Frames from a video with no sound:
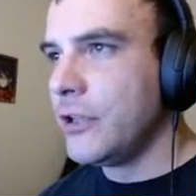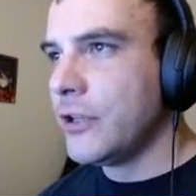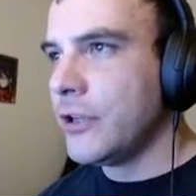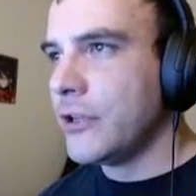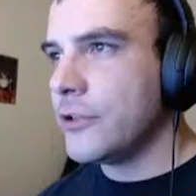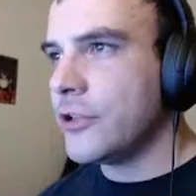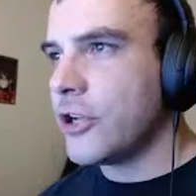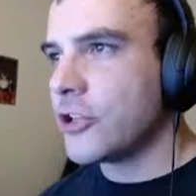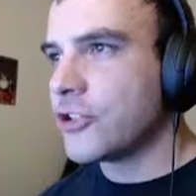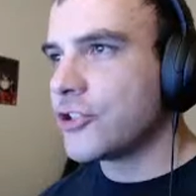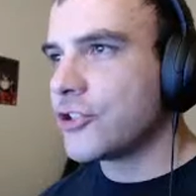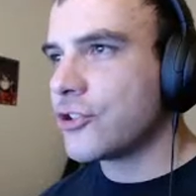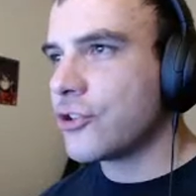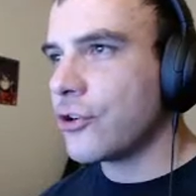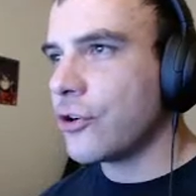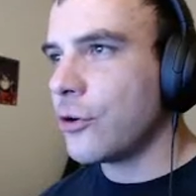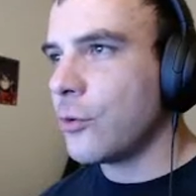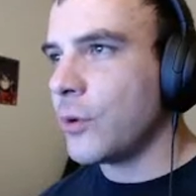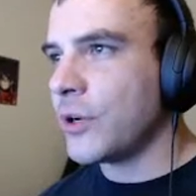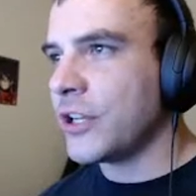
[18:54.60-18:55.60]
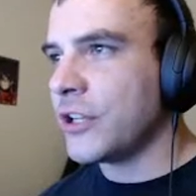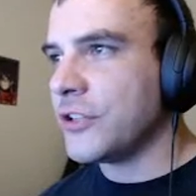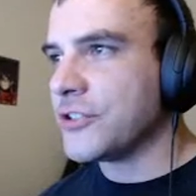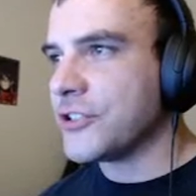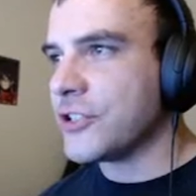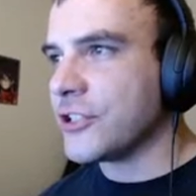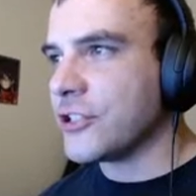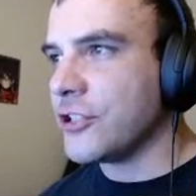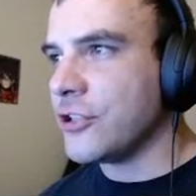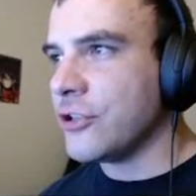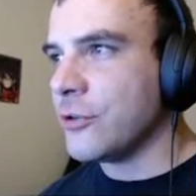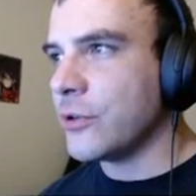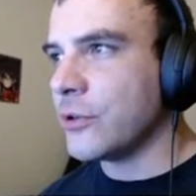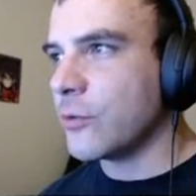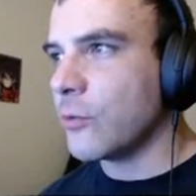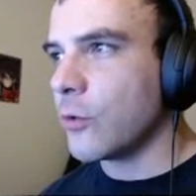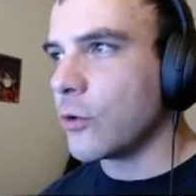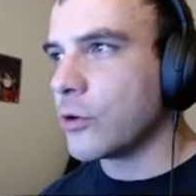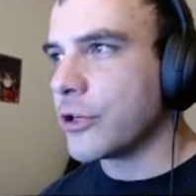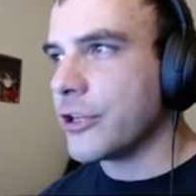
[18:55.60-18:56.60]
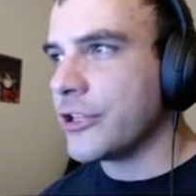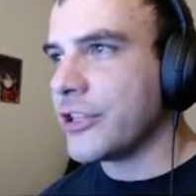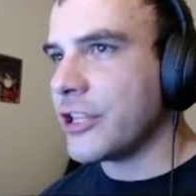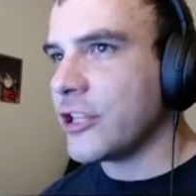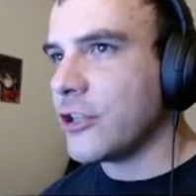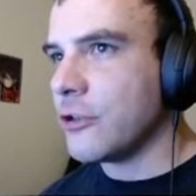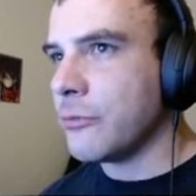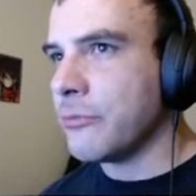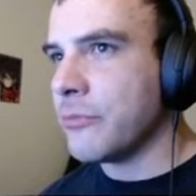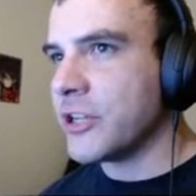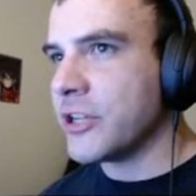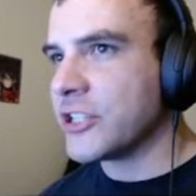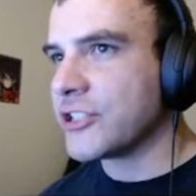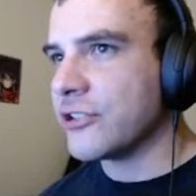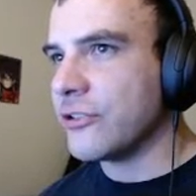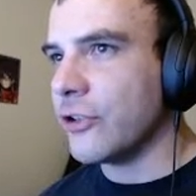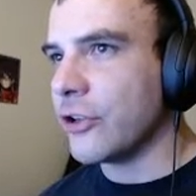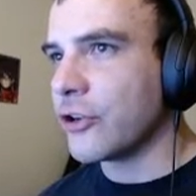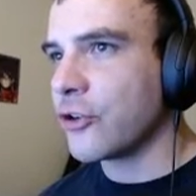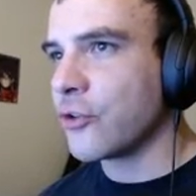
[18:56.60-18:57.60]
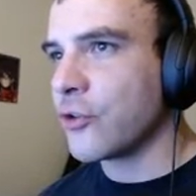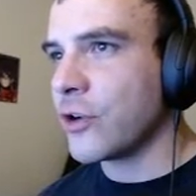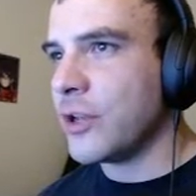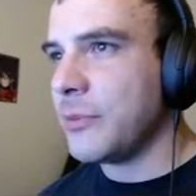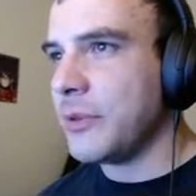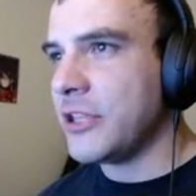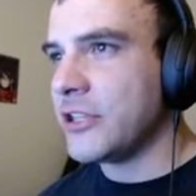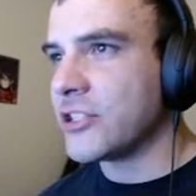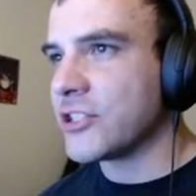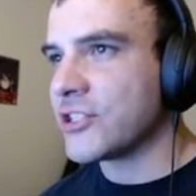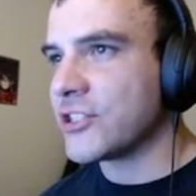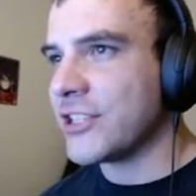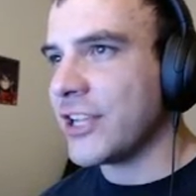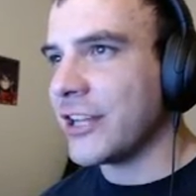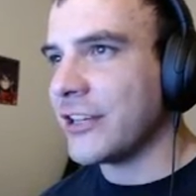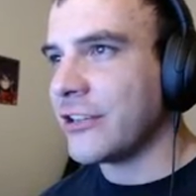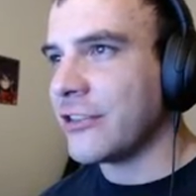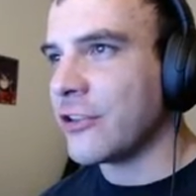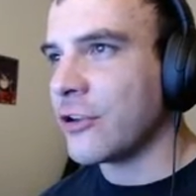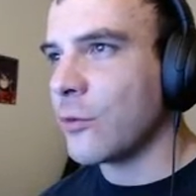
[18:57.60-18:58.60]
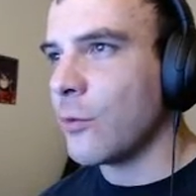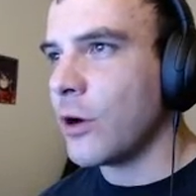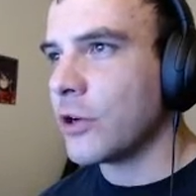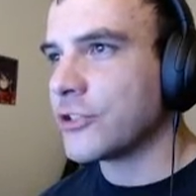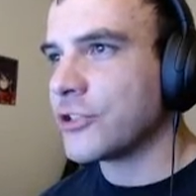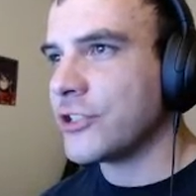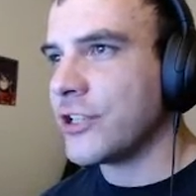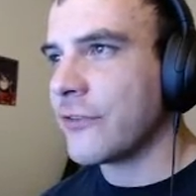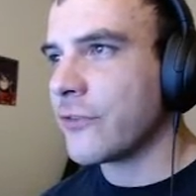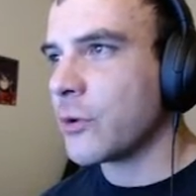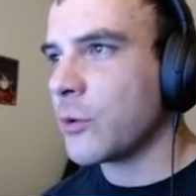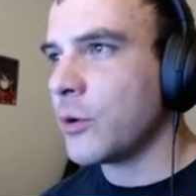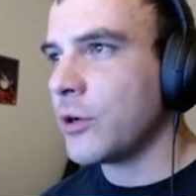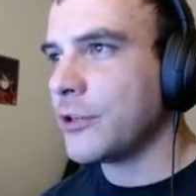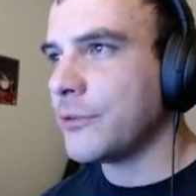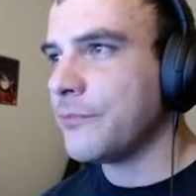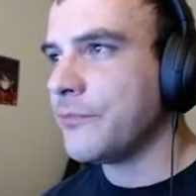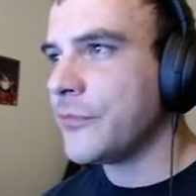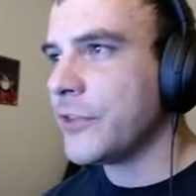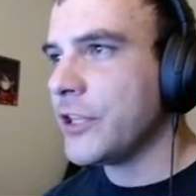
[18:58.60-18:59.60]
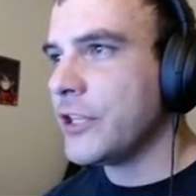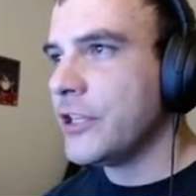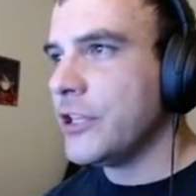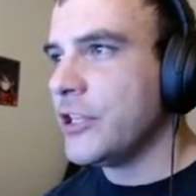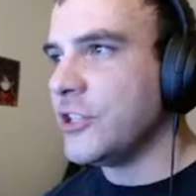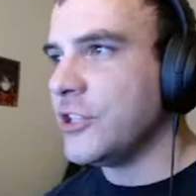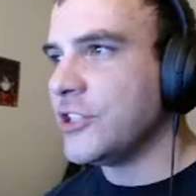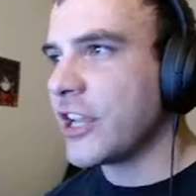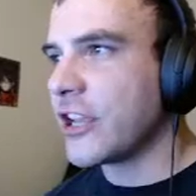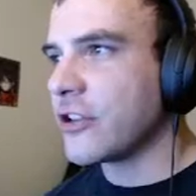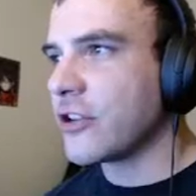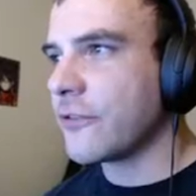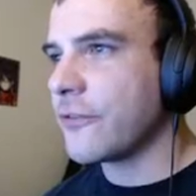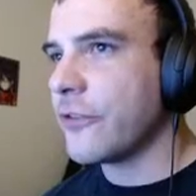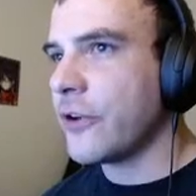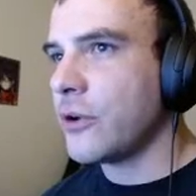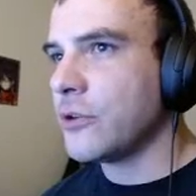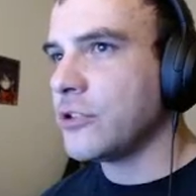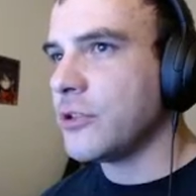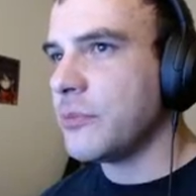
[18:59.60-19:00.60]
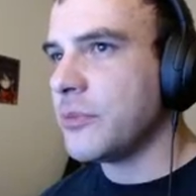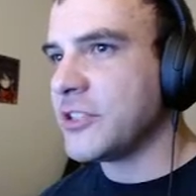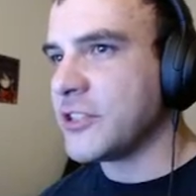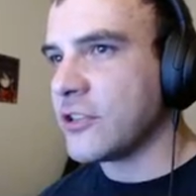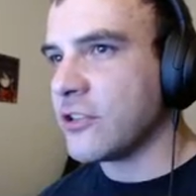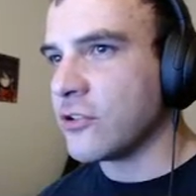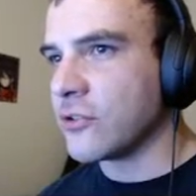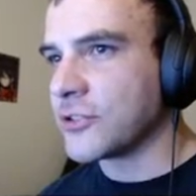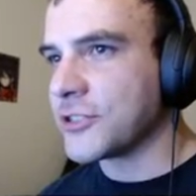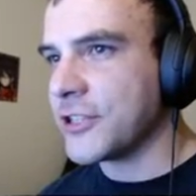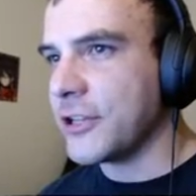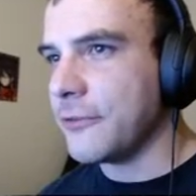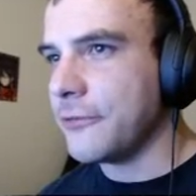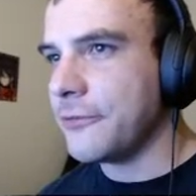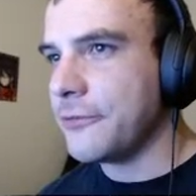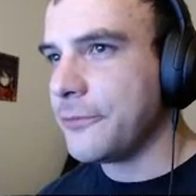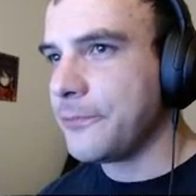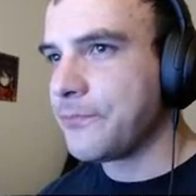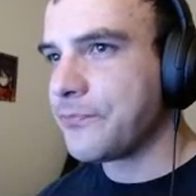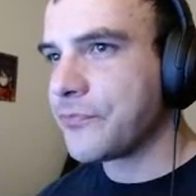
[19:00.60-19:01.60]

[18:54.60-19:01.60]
Not sure what else to do and worrying that you must look creepy just standing there watching everyone, you take out your phone to busy yourself.